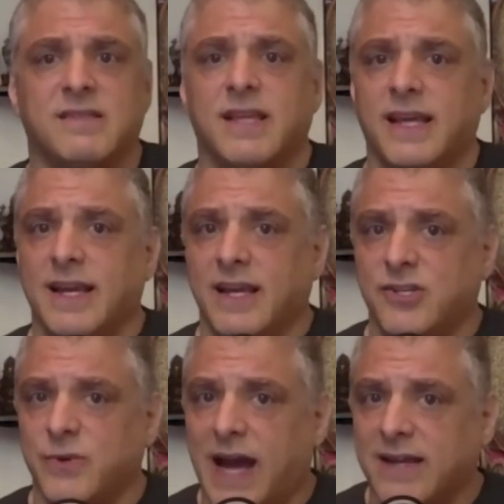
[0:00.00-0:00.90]
they can
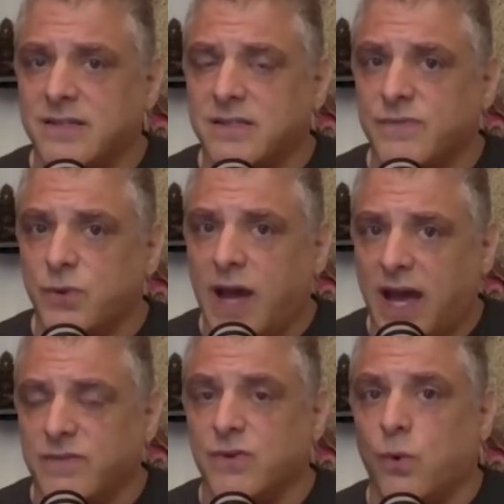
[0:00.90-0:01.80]
get you access if you
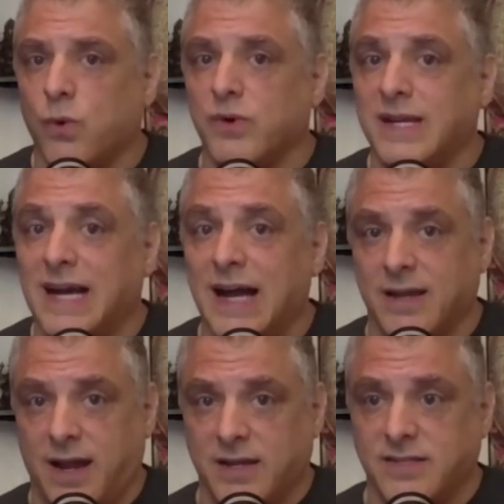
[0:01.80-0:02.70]
haven't already
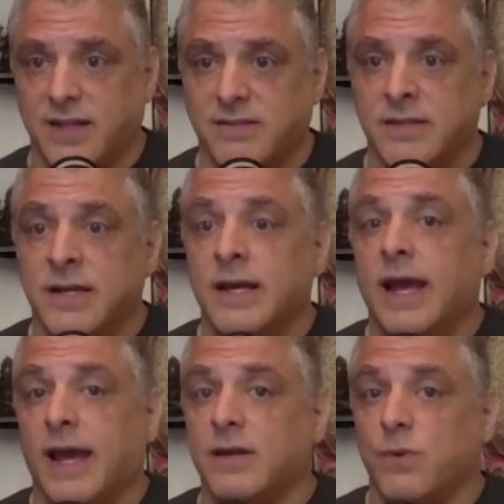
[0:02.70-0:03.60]
gotten access.
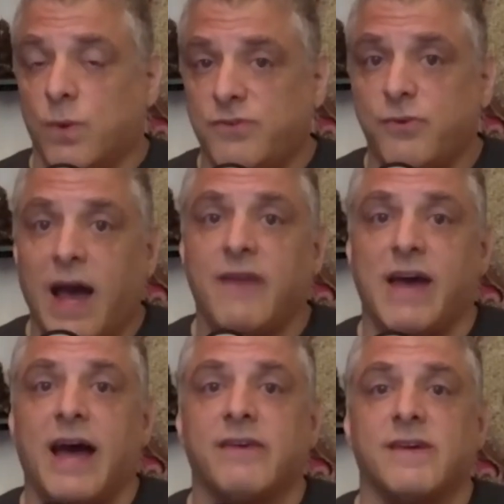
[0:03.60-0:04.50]
And once you have
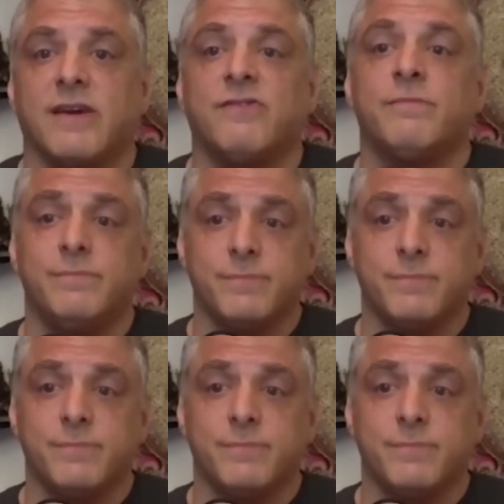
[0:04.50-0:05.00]
access,